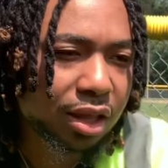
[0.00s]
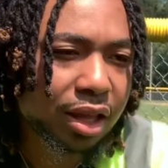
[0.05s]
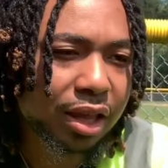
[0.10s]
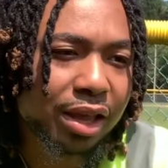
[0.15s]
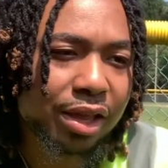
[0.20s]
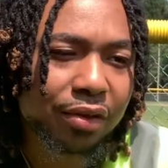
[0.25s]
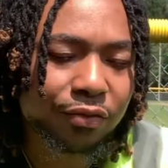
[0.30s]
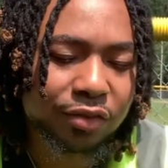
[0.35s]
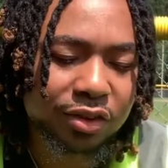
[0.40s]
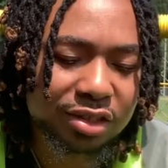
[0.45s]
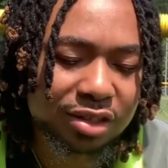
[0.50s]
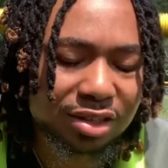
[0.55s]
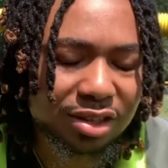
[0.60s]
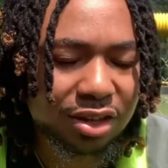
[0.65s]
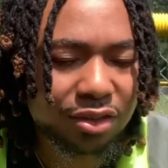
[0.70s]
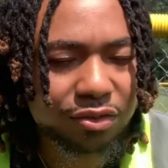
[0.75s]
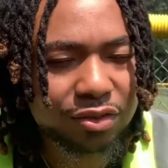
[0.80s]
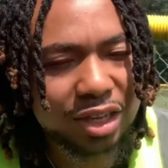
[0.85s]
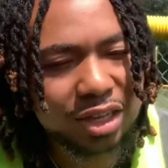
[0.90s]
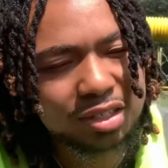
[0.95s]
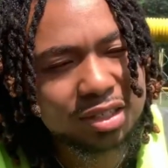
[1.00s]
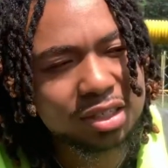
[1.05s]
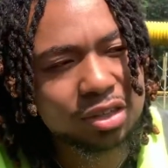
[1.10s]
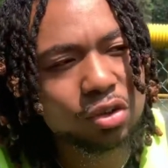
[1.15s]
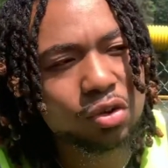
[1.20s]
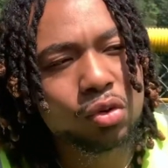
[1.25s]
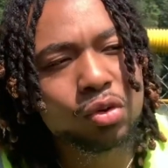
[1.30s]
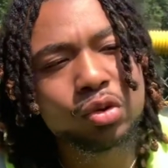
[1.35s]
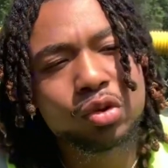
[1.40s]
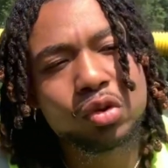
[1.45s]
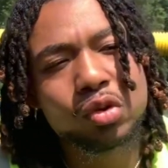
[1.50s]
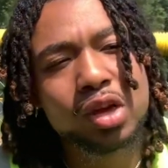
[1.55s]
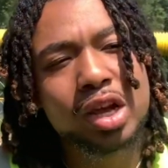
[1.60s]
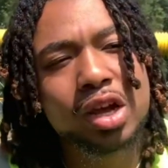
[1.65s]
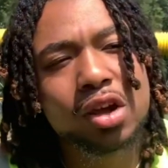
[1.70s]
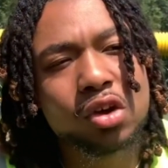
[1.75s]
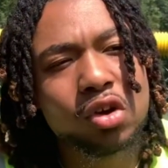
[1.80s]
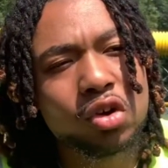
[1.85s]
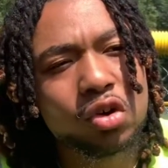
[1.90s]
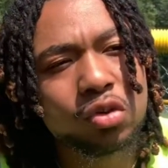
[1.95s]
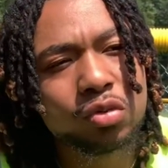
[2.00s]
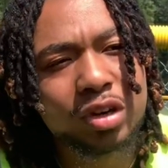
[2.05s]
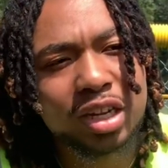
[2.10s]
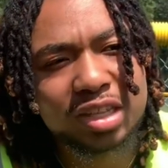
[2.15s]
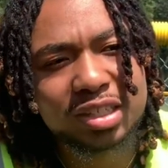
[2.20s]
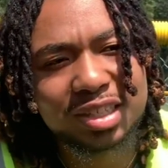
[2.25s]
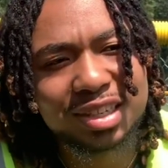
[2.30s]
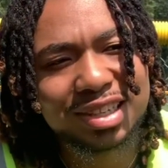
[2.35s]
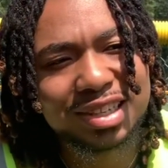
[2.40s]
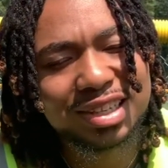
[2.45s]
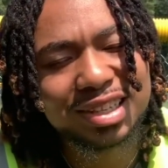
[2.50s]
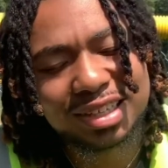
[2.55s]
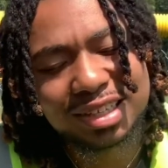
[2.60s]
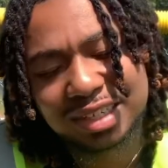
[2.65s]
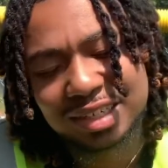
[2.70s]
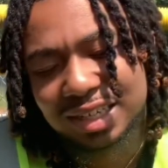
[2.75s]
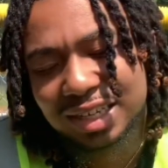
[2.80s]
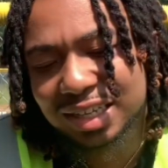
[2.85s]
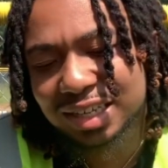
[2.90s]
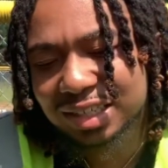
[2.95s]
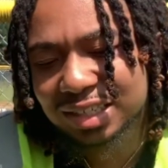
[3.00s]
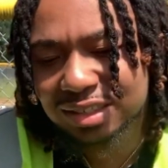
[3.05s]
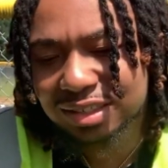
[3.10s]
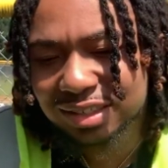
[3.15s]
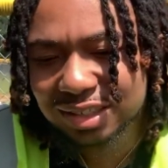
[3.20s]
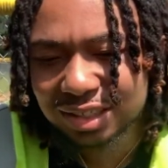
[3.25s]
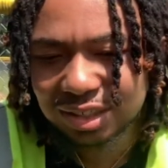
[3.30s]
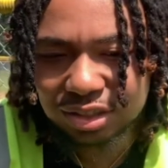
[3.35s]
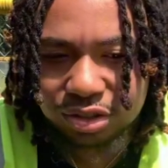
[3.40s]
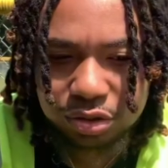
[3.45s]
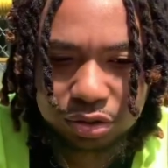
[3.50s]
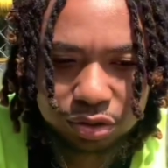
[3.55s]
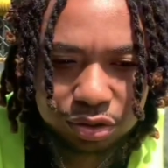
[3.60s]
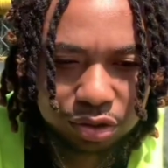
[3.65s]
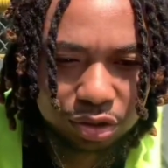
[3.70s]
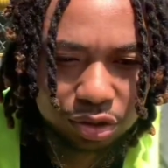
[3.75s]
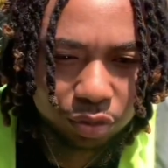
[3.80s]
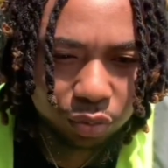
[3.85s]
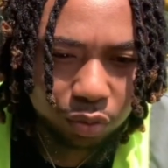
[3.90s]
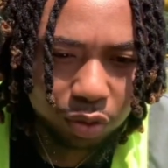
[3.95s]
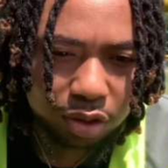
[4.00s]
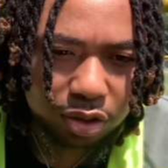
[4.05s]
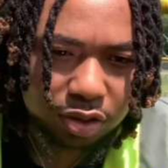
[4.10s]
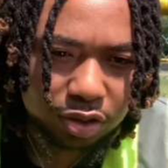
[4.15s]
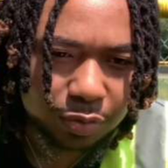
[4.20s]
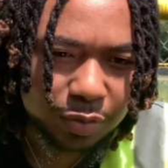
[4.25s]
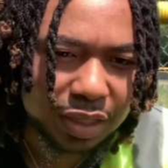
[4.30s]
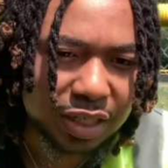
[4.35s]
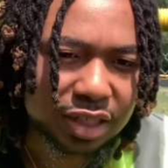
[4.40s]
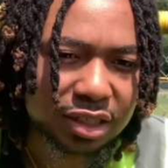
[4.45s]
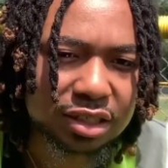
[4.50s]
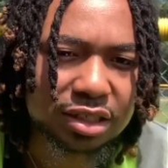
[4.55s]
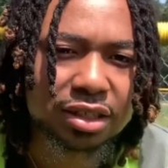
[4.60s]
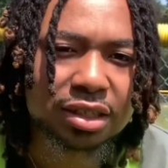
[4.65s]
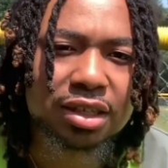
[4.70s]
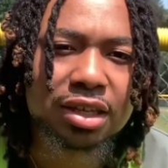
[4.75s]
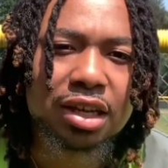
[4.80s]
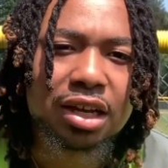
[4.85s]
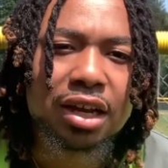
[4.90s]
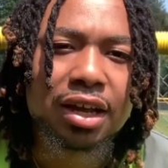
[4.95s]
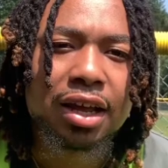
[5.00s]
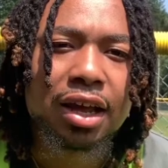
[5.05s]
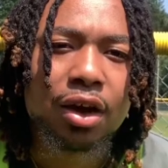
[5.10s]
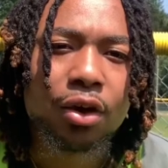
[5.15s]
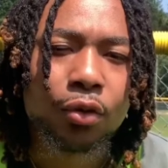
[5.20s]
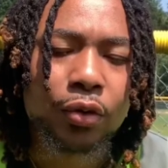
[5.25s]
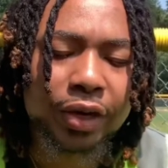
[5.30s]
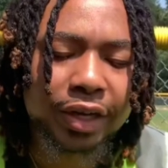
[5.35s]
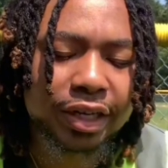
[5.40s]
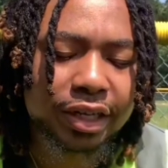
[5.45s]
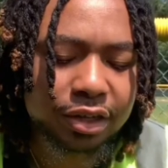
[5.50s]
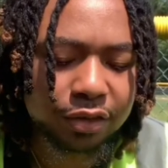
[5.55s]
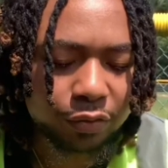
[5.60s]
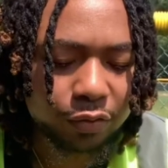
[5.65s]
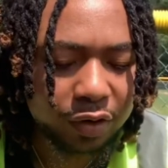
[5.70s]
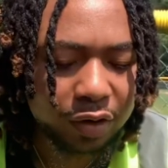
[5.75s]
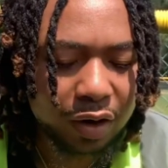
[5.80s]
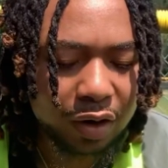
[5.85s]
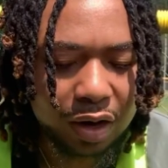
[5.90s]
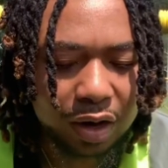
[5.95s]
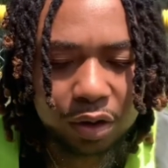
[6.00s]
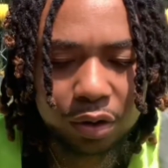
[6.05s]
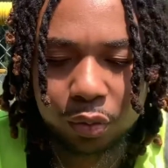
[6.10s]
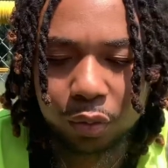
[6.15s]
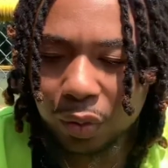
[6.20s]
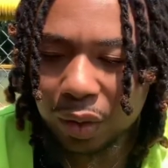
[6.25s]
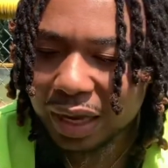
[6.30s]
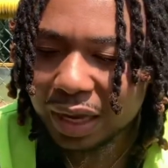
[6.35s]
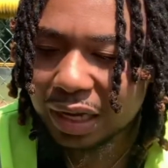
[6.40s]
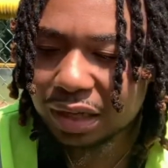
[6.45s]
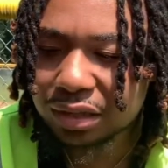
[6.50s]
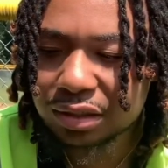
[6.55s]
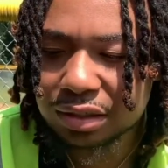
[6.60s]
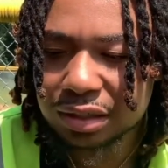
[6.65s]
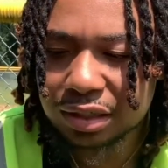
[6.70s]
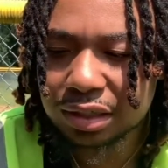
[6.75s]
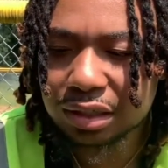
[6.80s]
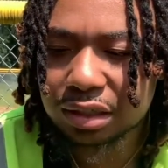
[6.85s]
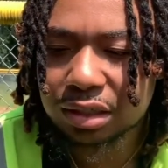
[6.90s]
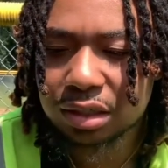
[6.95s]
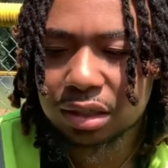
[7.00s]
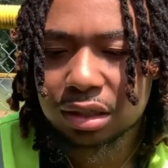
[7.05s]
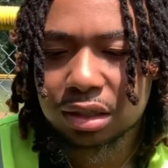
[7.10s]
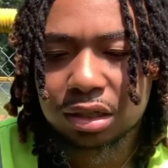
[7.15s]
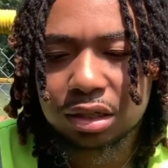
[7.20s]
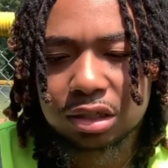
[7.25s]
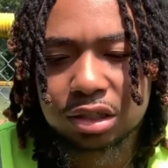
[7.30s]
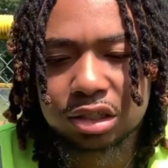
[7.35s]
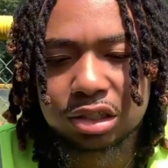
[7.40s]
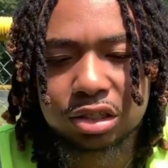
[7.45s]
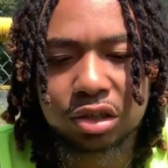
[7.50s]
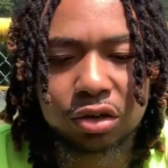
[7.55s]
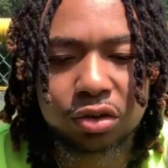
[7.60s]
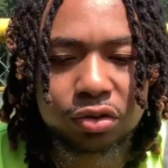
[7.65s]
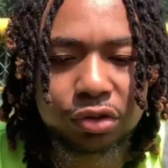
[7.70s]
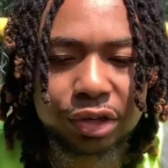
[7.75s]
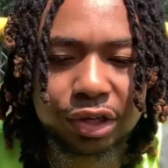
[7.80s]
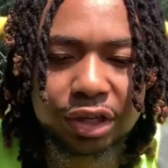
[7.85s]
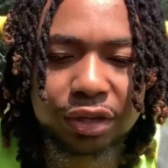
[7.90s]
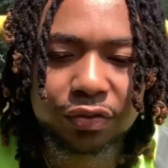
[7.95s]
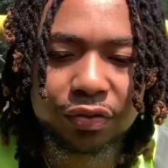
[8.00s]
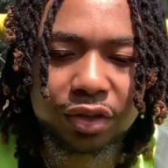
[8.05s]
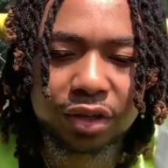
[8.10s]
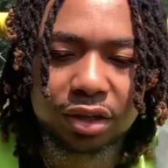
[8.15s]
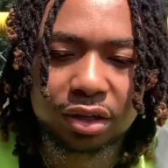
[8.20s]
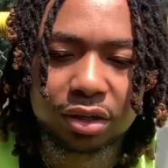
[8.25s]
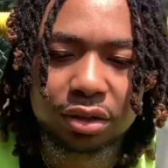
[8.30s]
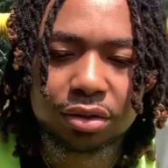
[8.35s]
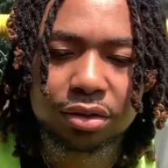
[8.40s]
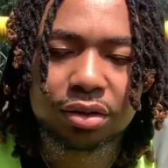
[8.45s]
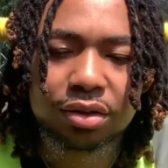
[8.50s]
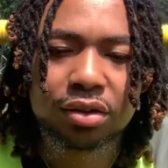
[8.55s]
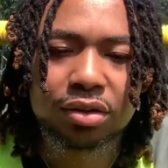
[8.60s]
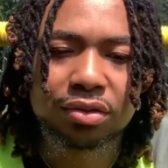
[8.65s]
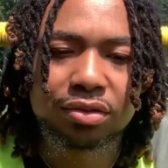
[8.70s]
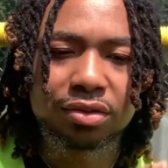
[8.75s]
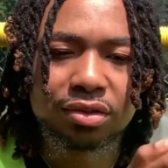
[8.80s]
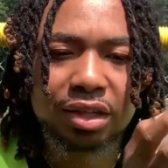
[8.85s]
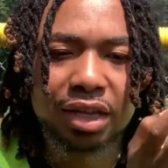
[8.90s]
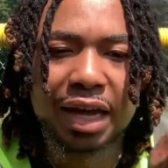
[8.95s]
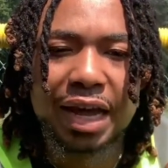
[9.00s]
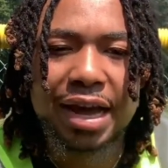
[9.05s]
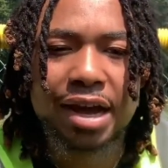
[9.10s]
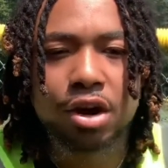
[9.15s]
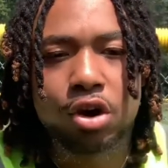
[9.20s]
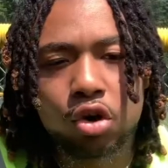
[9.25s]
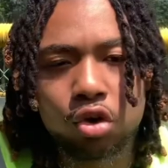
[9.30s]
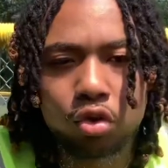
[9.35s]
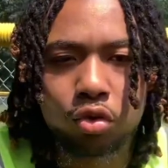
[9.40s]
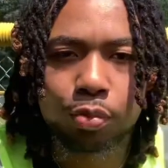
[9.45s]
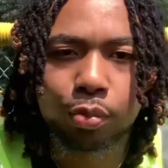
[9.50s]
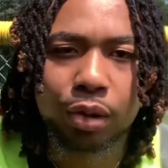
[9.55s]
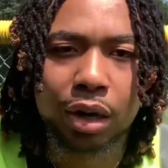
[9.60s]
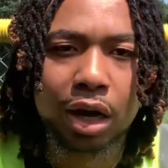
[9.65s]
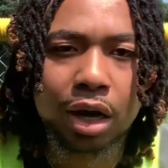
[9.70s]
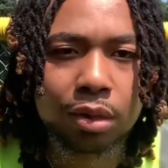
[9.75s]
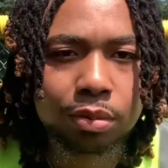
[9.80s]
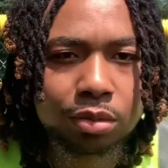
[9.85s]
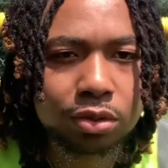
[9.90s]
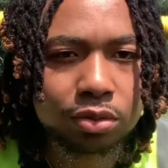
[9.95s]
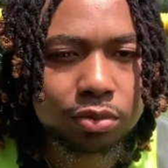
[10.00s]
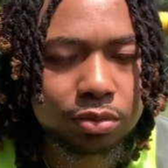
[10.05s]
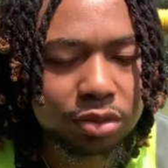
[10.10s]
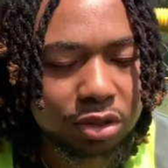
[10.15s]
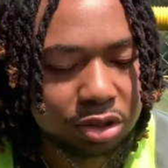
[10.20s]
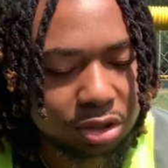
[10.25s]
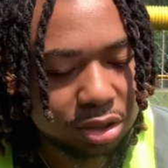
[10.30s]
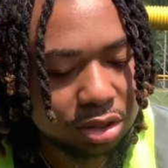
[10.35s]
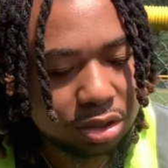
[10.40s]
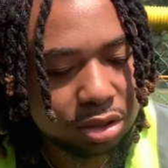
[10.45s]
If it's stuff that's going on at home that's leading into your workspace, we need to figure out a way to start leaving the at-home problems